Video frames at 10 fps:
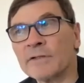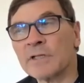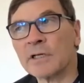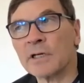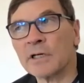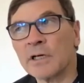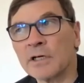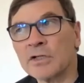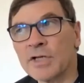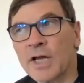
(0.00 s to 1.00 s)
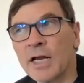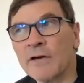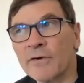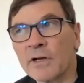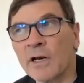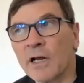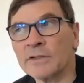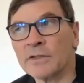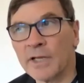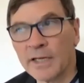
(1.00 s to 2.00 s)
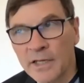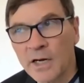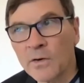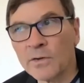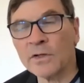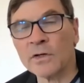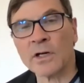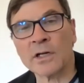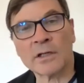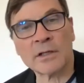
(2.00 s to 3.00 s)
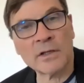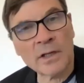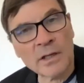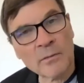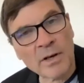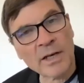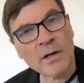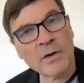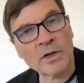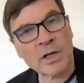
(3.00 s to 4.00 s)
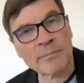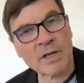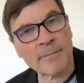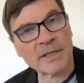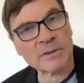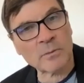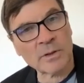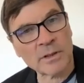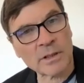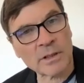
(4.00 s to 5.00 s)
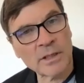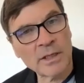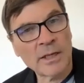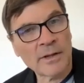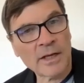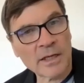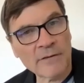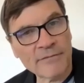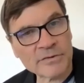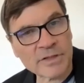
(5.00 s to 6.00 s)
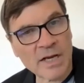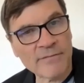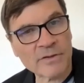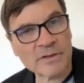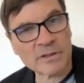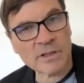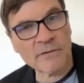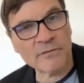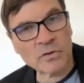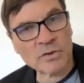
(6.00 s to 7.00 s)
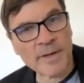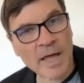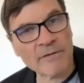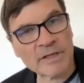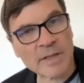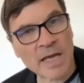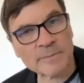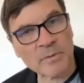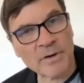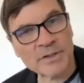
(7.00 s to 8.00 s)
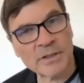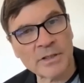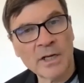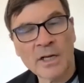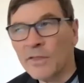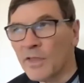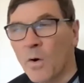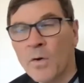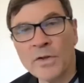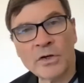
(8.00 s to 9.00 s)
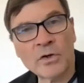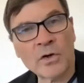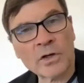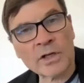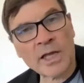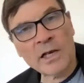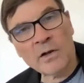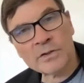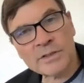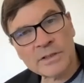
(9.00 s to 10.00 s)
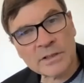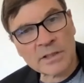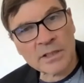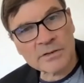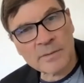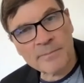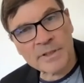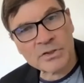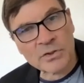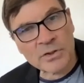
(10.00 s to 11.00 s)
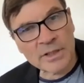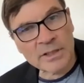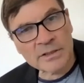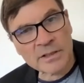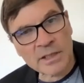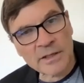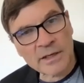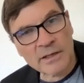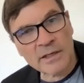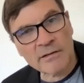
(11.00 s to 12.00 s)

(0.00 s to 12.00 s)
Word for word: It's like a, a container for the client. So they know that you're going to, when they know you're going to bring it back to work, they kind of feel safer to kind of do some other exploration, knowing that you're not going to get lost into kind of some big journey into kind of their mm-hmm.